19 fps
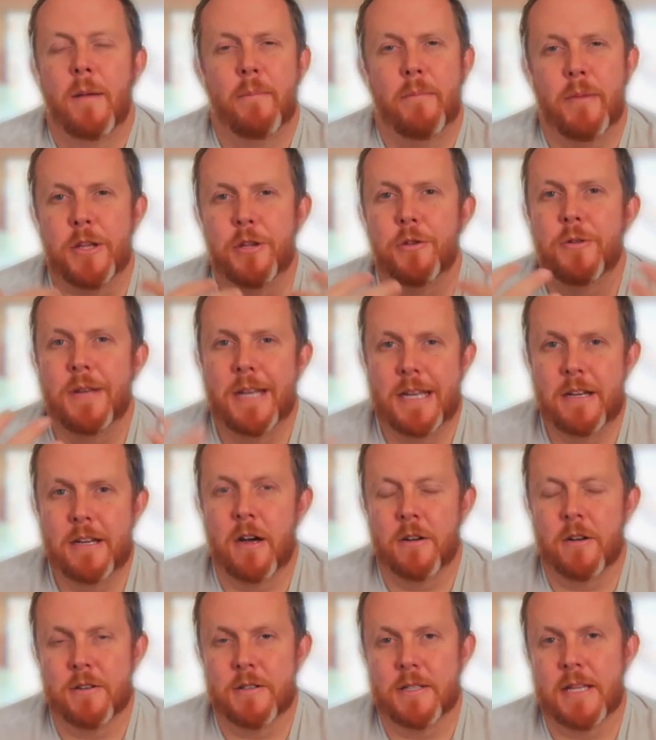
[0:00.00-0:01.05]
But you need to
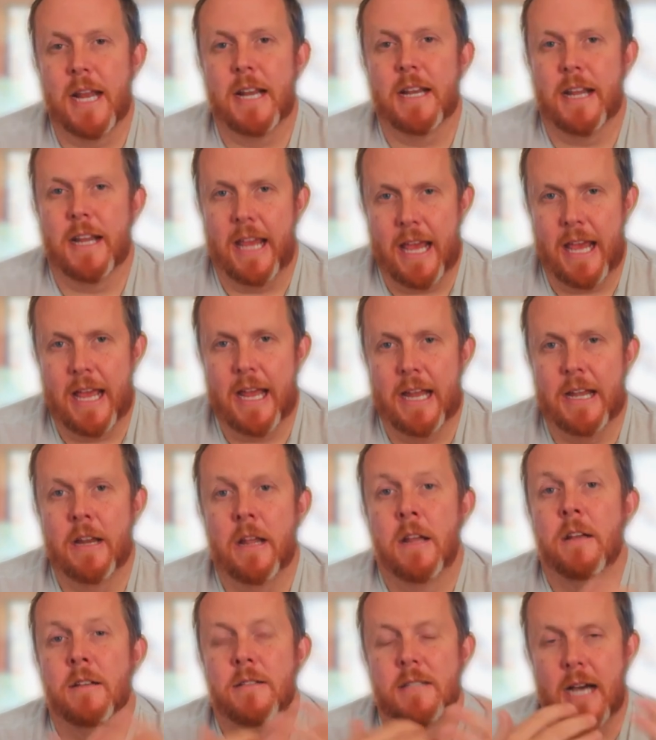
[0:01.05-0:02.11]
understand, again,
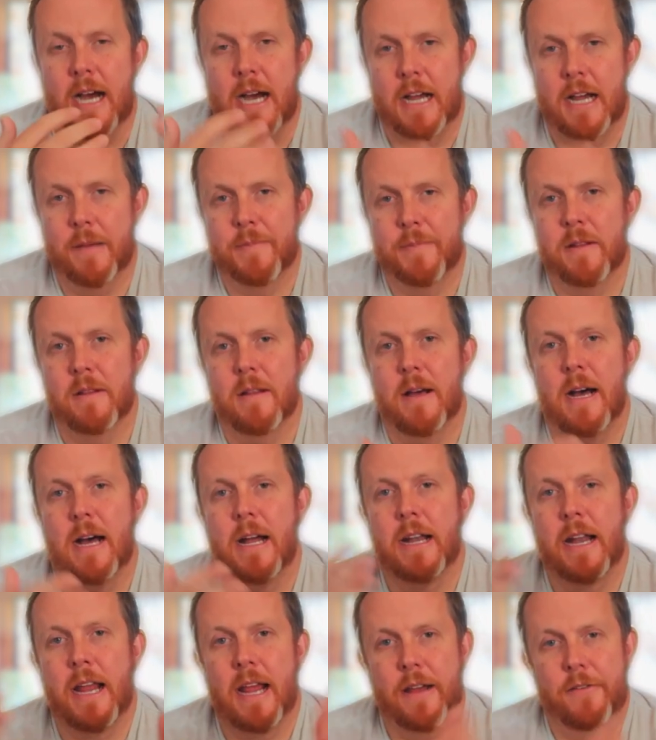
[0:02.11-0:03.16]
tie up the
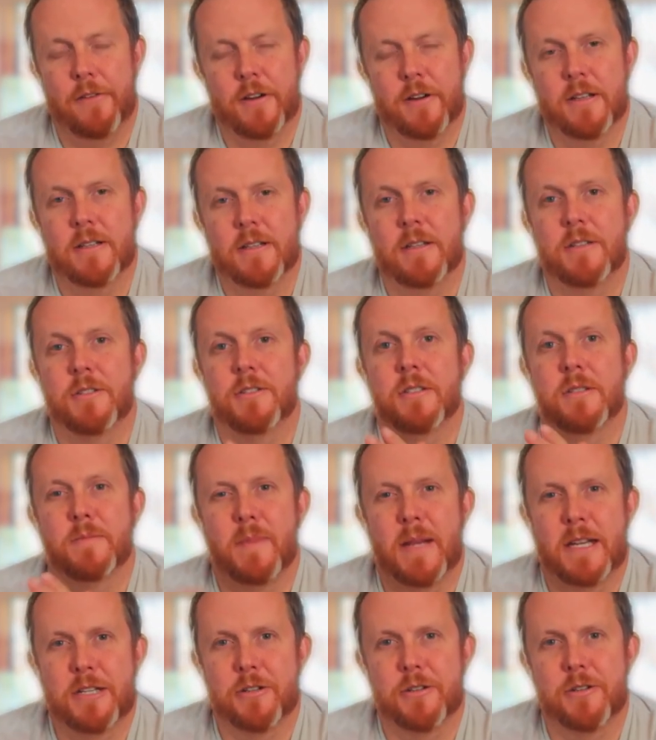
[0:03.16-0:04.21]
lot, have your contingencies,
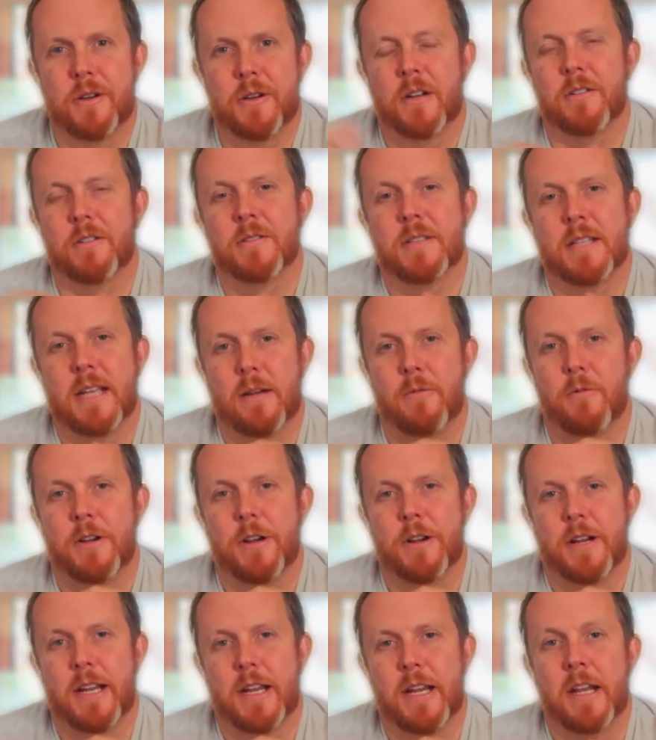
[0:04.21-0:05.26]
make sure you understand what
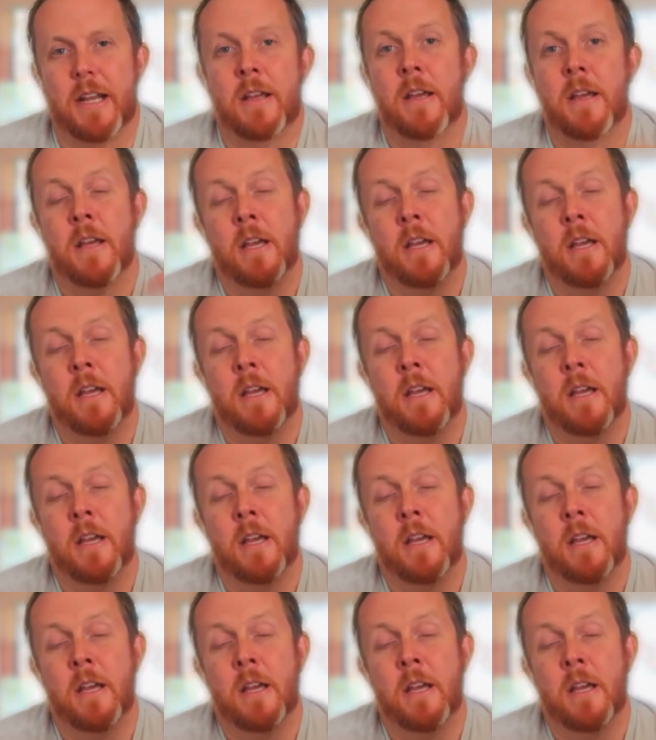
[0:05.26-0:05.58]
you're getting.